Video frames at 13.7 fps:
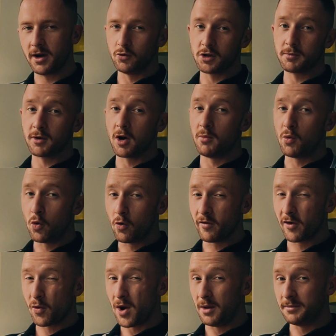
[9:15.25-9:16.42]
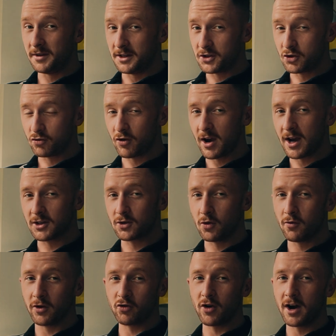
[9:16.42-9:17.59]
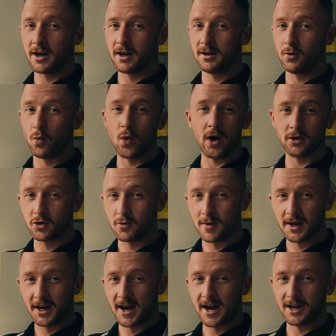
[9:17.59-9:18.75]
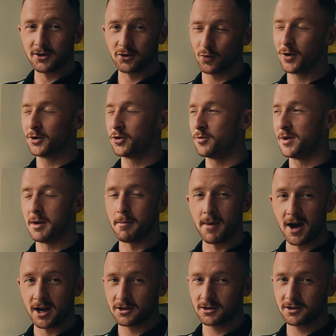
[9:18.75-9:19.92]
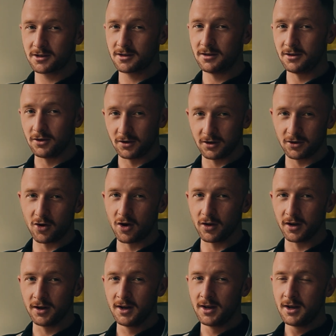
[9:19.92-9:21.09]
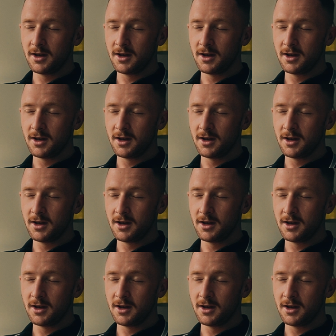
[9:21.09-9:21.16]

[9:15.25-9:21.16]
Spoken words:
You'll just become overwhelmed and stressed over trying to wear too many hats or wear too many masks, you could call it.